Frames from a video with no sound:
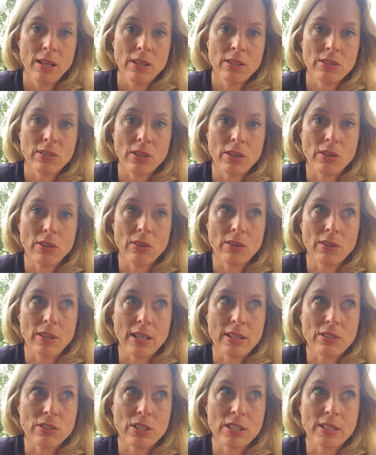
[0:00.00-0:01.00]
So
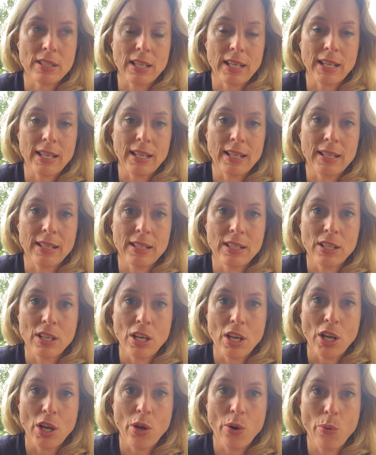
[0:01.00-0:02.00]
that's just like a
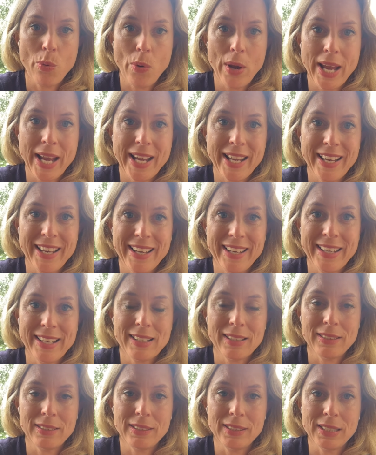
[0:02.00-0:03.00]
quick
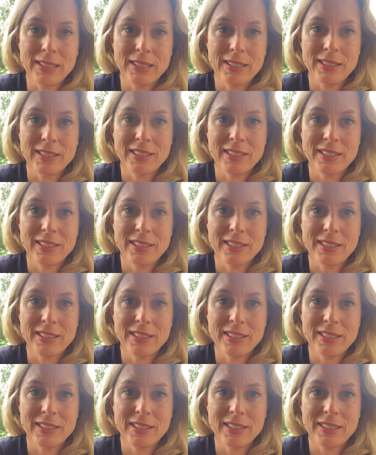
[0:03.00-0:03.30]
little